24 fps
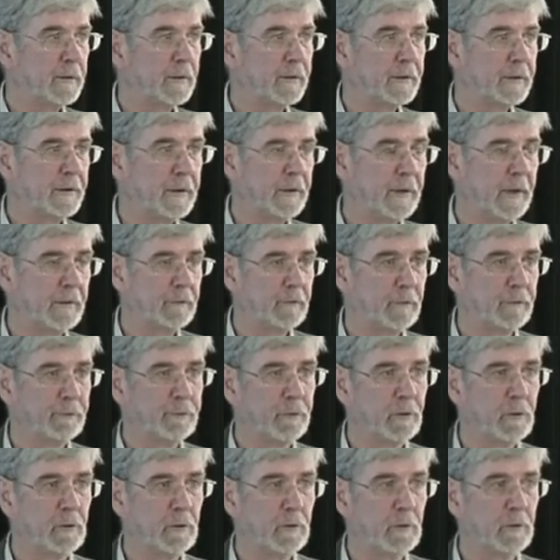sea level
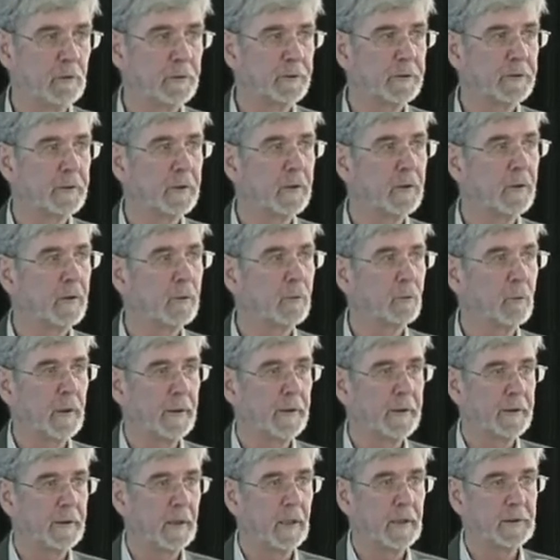falls
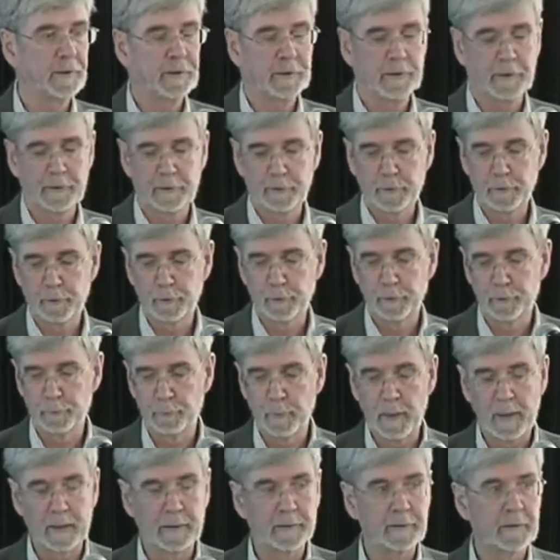when the ice sheets lose
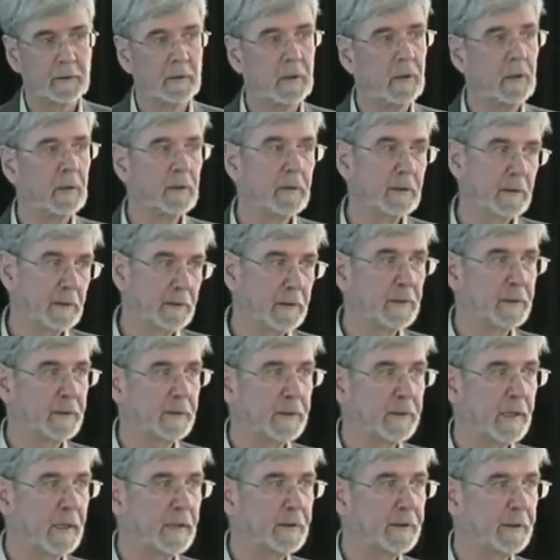mass. And this
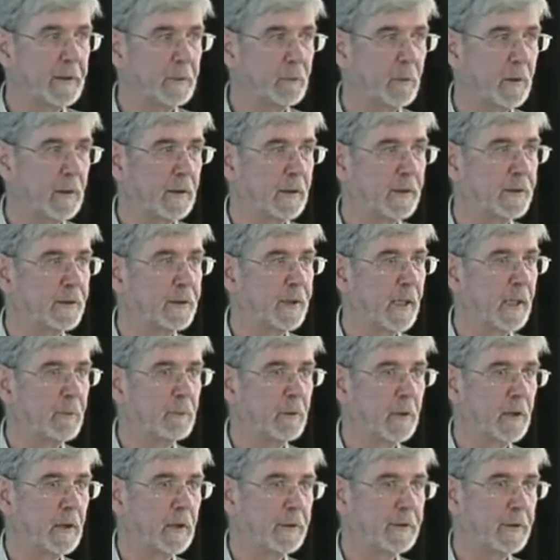is actually one of the
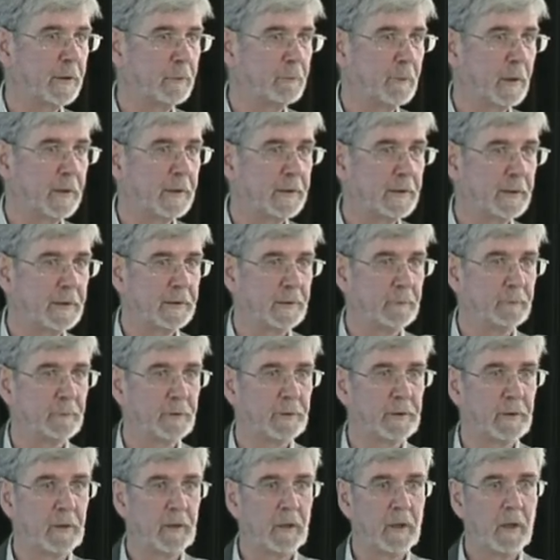stabilising
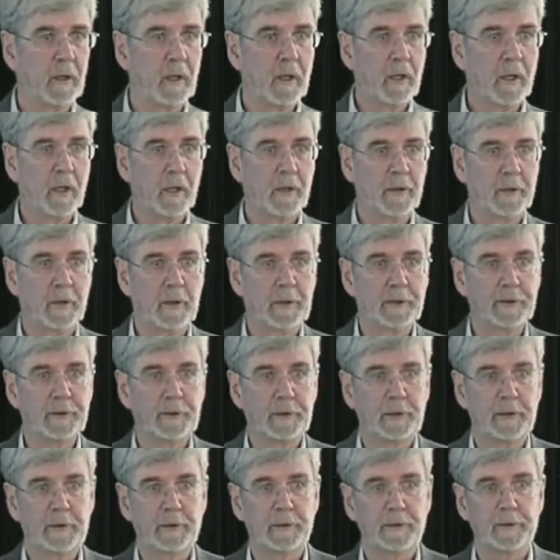mechanisms on ice
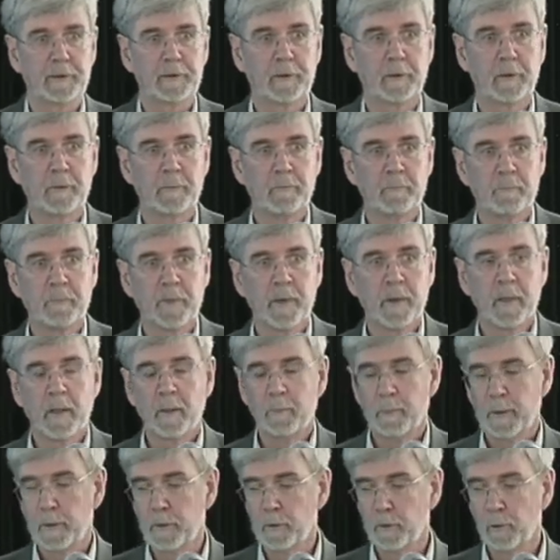sheets.
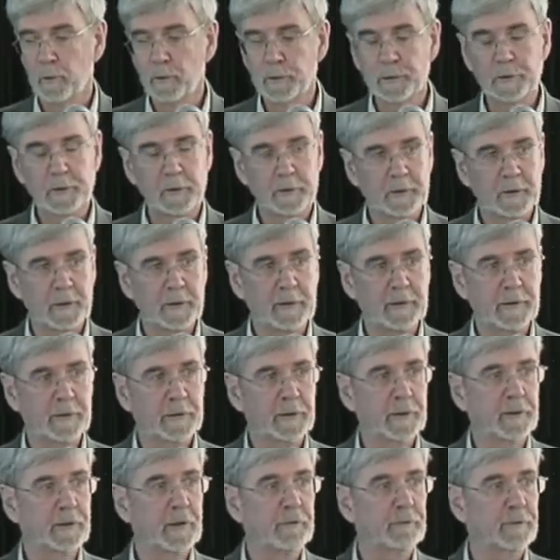But it also
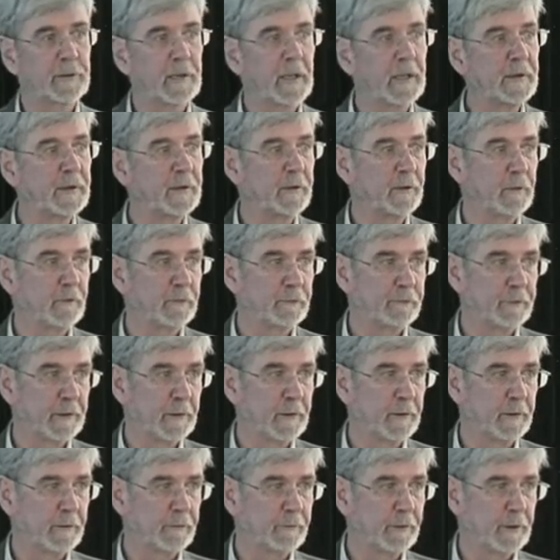changes the gravitational
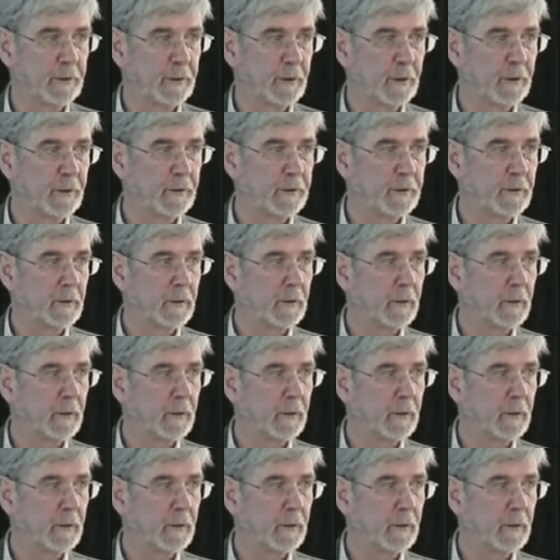field of the Earth.